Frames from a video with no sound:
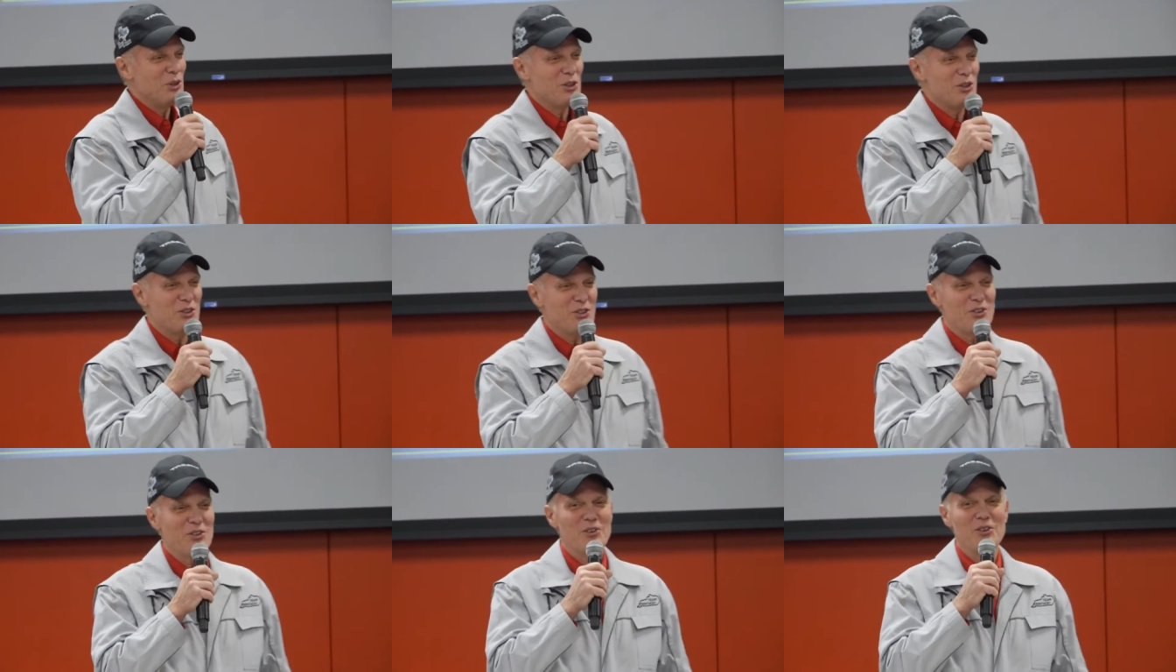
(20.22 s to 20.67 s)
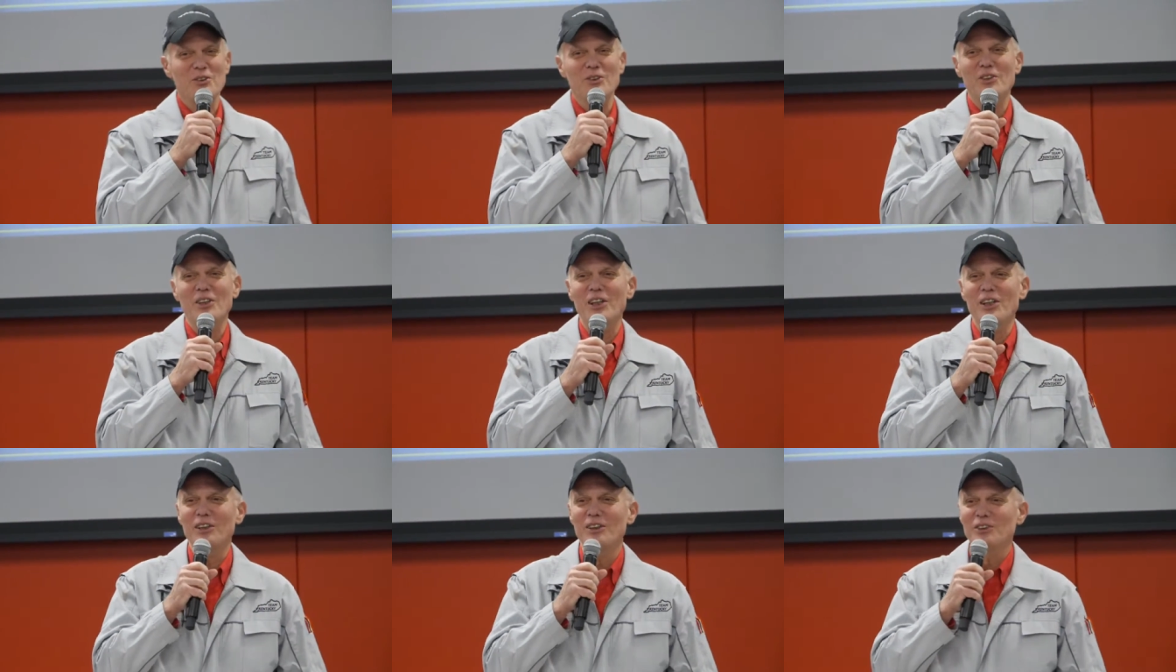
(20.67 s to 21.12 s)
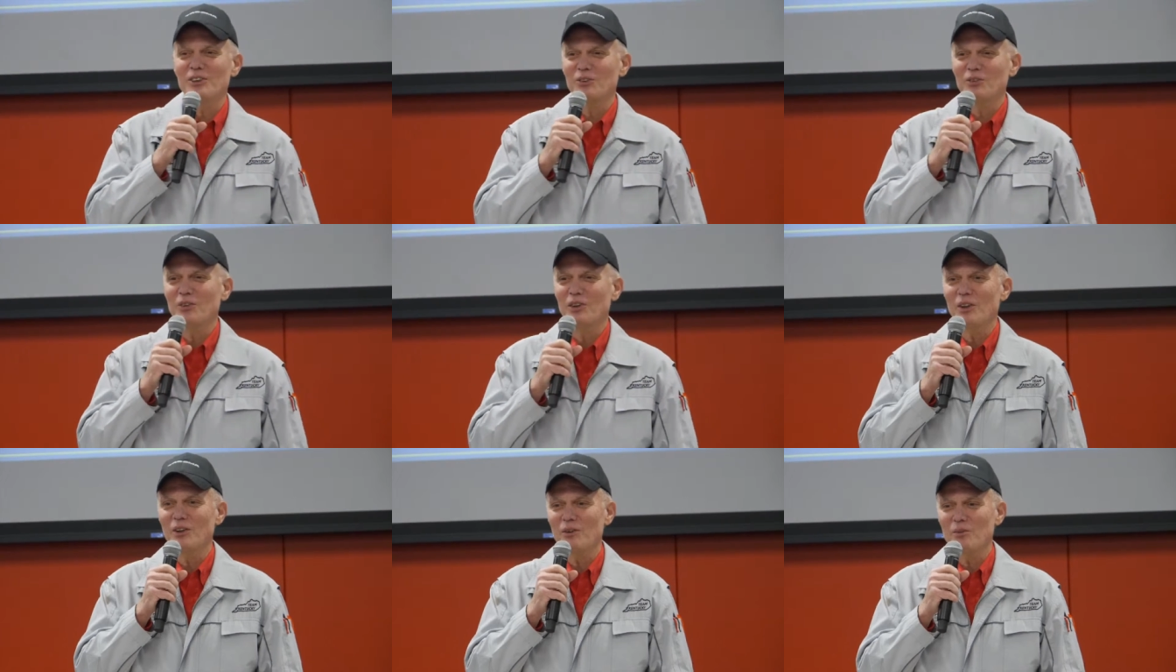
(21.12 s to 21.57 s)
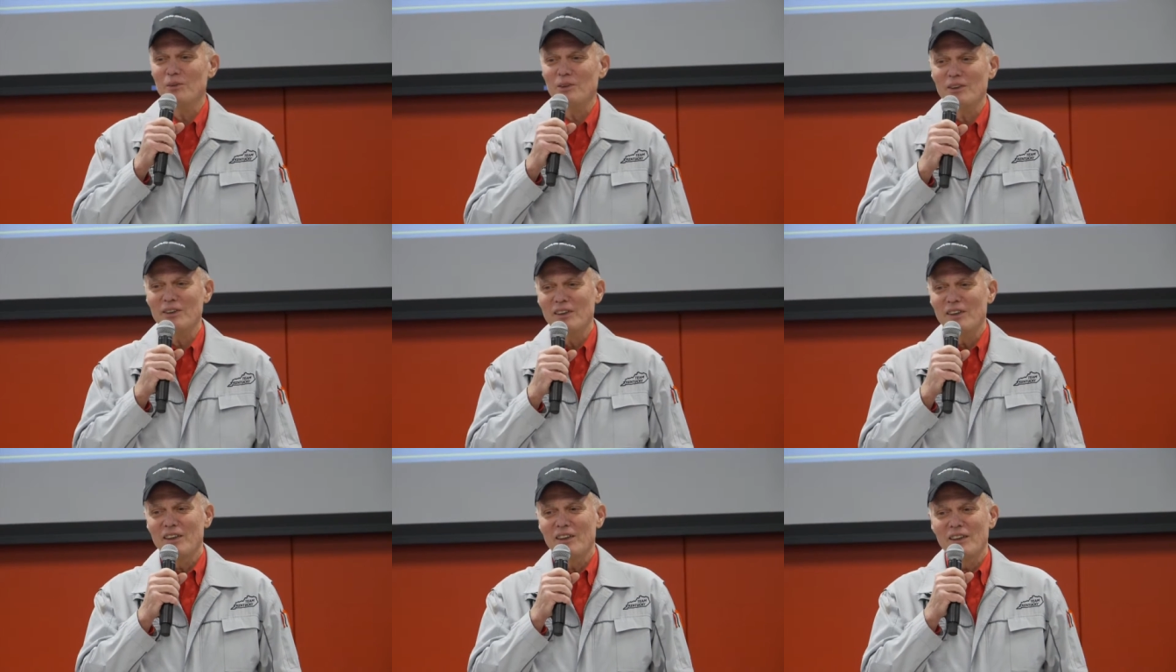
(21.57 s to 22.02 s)
pleased to do
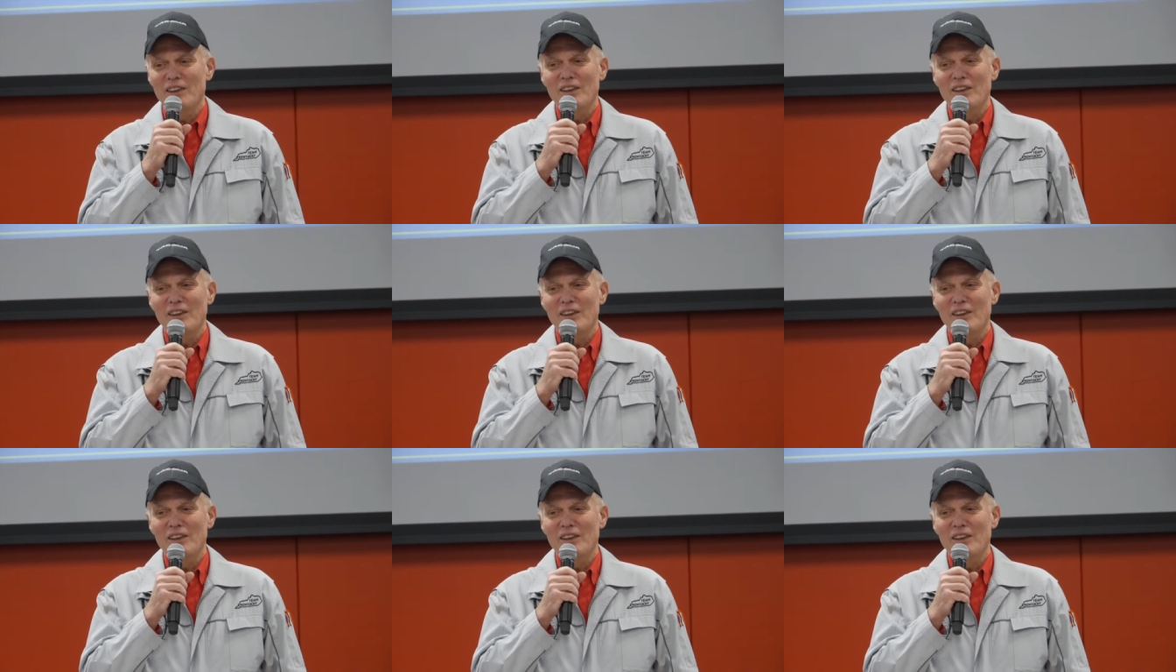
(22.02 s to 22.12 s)
that.